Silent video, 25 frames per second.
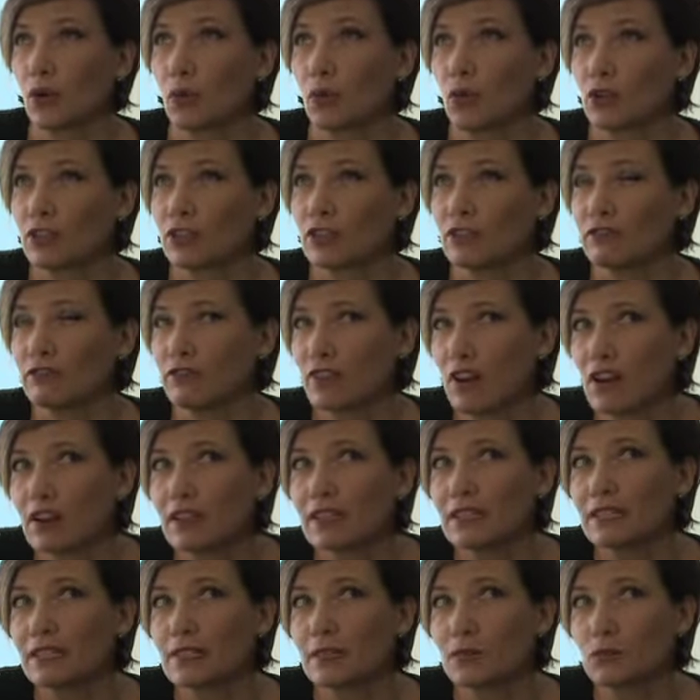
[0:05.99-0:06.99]
What
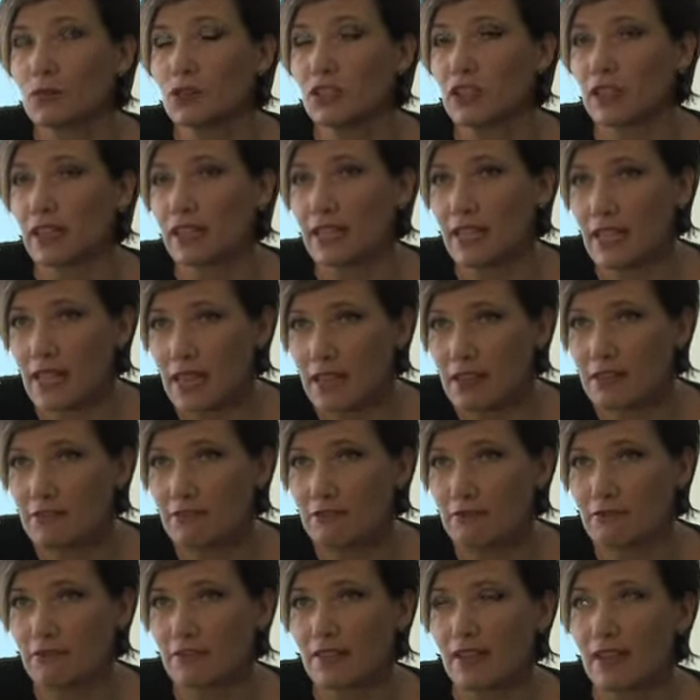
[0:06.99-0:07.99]
advice would I
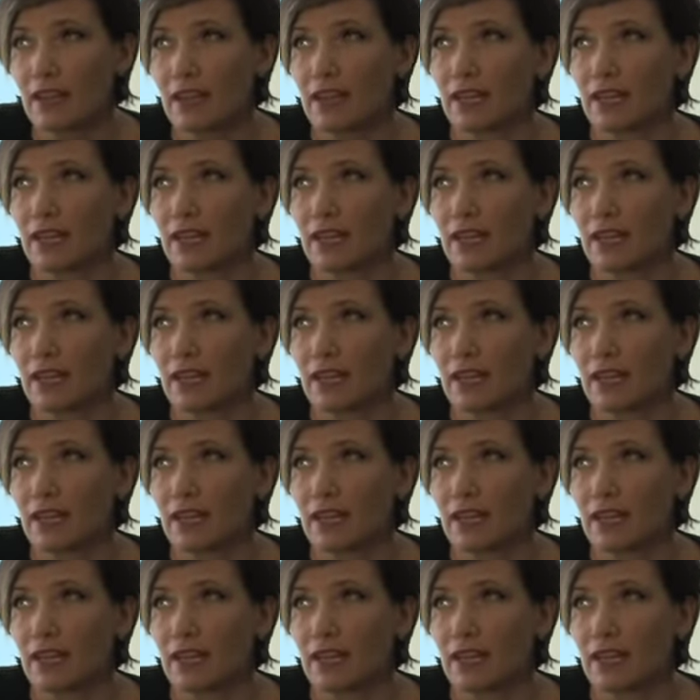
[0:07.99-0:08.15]
give